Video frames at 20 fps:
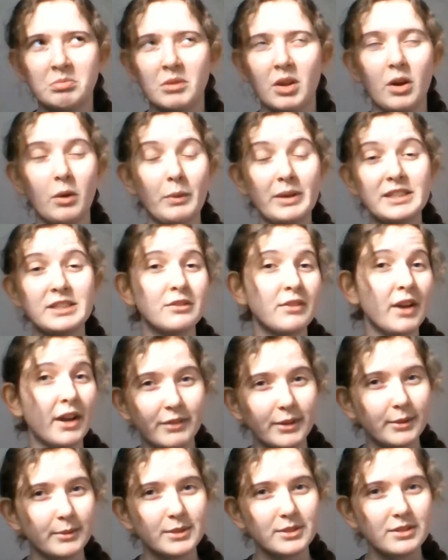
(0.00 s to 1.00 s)
a waste of
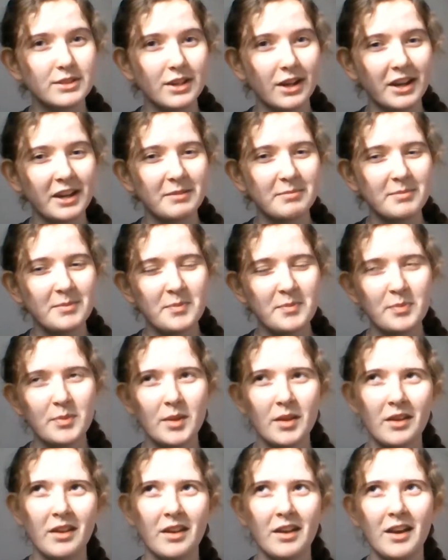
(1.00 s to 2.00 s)
everyone's time.
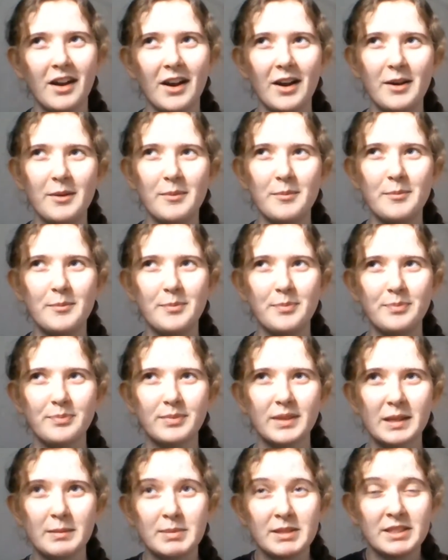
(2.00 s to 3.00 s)

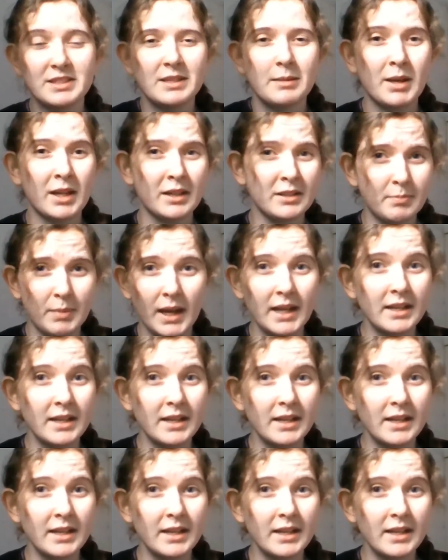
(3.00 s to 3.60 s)
But seminars by